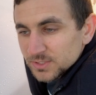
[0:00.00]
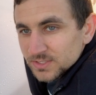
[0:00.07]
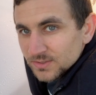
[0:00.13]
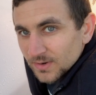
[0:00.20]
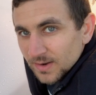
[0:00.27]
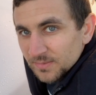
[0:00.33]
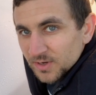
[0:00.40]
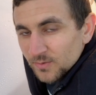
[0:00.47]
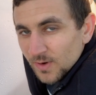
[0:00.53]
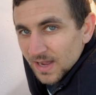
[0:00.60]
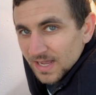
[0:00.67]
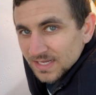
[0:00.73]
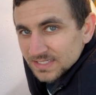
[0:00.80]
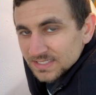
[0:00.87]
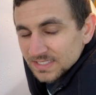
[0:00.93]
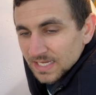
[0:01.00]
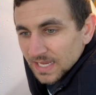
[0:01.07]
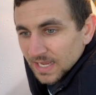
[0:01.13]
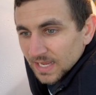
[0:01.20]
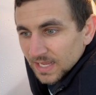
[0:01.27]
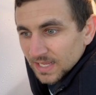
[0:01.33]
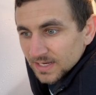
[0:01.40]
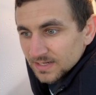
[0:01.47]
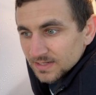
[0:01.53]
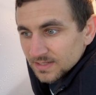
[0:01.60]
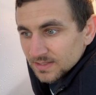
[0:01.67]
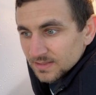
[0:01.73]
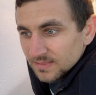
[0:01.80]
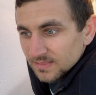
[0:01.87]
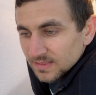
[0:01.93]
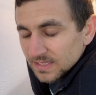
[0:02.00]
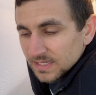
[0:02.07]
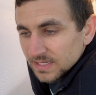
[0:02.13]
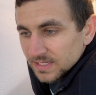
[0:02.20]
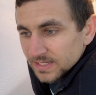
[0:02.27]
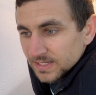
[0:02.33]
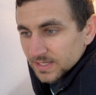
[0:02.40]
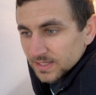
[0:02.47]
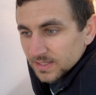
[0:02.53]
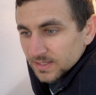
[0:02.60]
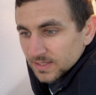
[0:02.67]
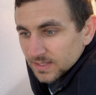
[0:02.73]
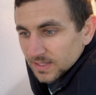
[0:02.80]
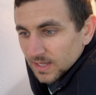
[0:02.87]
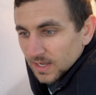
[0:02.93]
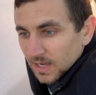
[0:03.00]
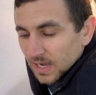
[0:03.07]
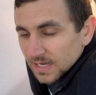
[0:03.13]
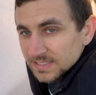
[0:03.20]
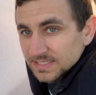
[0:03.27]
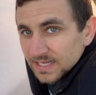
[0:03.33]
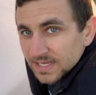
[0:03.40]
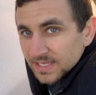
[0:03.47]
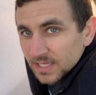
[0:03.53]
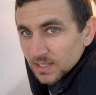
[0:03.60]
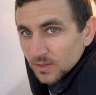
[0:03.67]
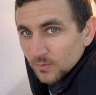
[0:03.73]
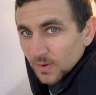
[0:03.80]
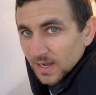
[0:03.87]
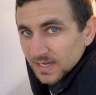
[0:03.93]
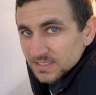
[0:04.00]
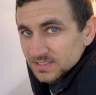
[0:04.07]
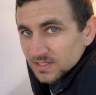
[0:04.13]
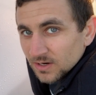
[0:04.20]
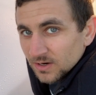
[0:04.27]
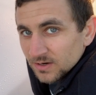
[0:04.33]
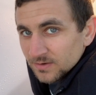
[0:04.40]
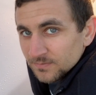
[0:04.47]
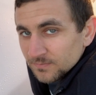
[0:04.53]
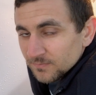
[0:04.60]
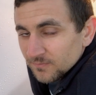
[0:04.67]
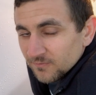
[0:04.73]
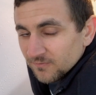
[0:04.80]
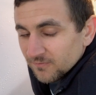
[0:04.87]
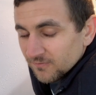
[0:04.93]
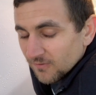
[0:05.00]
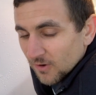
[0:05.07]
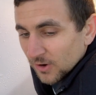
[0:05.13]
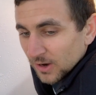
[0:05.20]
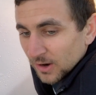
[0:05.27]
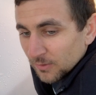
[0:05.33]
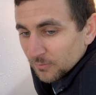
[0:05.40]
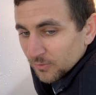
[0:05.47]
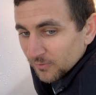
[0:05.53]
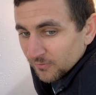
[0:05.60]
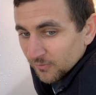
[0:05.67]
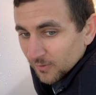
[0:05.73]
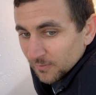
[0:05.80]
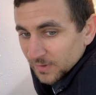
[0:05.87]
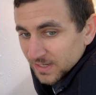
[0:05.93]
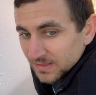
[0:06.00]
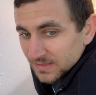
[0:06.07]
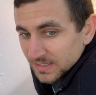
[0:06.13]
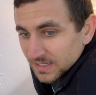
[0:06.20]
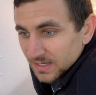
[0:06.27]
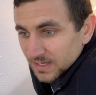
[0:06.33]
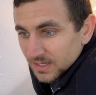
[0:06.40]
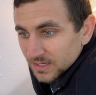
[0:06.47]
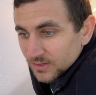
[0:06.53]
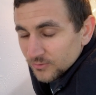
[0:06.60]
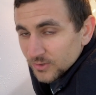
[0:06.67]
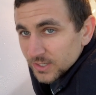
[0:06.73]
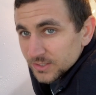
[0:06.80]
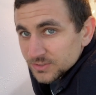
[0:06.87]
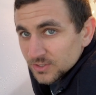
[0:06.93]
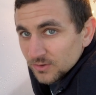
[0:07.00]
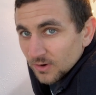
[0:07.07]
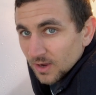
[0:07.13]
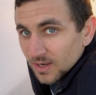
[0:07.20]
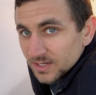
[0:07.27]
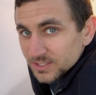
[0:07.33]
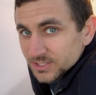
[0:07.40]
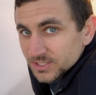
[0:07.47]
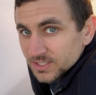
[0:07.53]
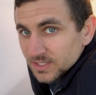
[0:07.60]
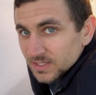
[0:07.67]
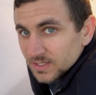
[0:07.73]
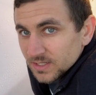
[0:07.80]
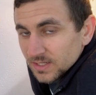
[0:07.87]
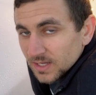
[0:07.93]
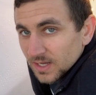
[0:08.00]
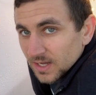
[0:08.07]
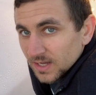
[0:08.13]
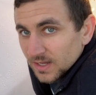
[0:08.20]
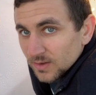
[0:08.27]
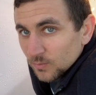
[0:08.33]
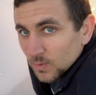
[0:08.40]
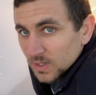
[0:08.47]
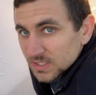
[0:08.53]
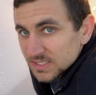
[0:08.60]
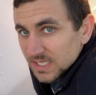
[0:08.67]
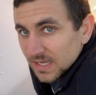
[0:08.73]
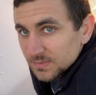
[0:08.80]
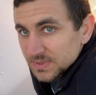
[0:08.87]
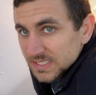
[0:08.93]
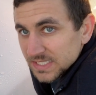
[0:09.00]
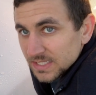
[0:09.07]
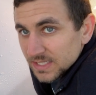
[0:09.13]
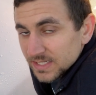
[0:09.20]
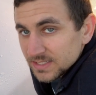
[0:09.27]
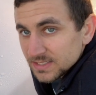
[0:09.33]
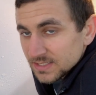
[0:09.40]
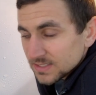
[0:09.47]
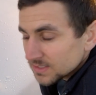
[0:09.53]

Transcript: ceramic wax and the high-tech yellow wax are far outperforming the Griot's Garage one-step sealant.